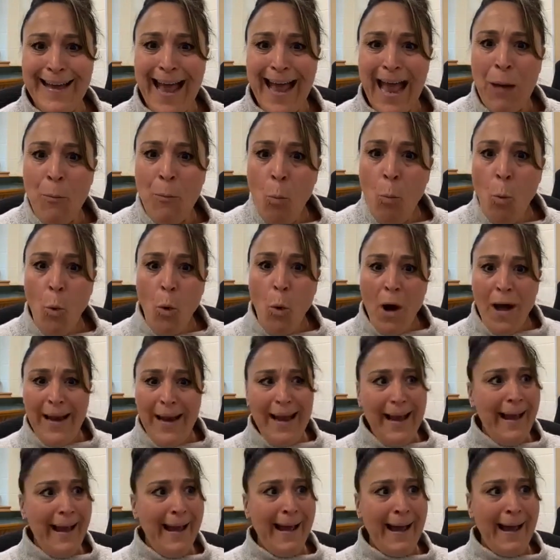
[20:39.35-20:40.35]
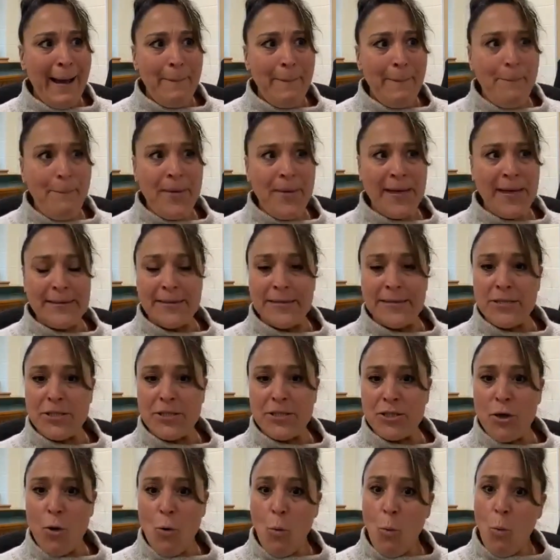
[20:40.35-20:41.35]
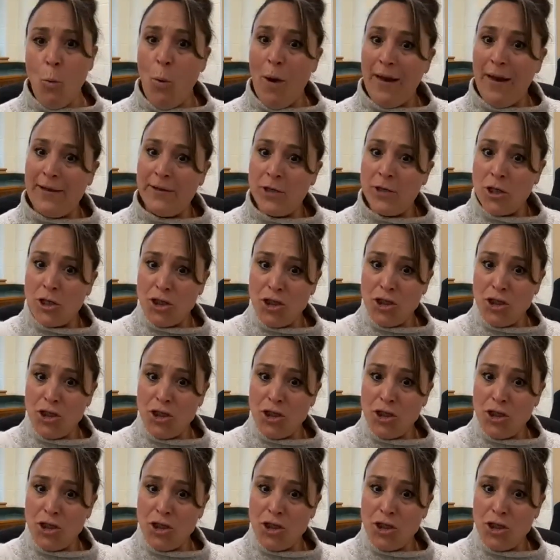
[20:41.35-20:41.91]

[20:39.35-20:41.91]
And what happens when